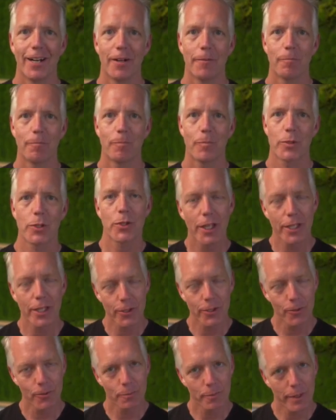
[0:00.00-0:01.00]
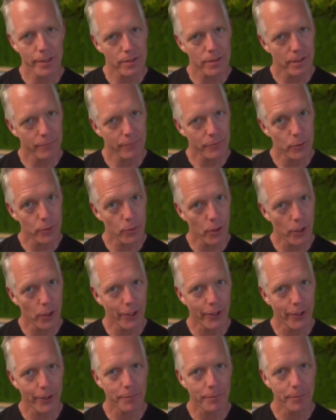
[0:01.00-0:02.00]
So thank you. Much love to you
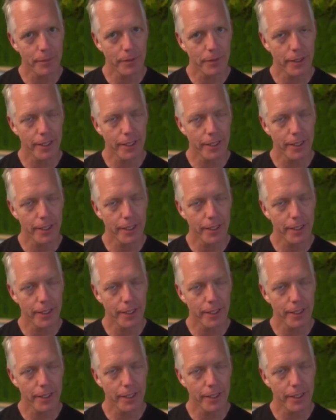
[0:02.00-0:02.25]
all.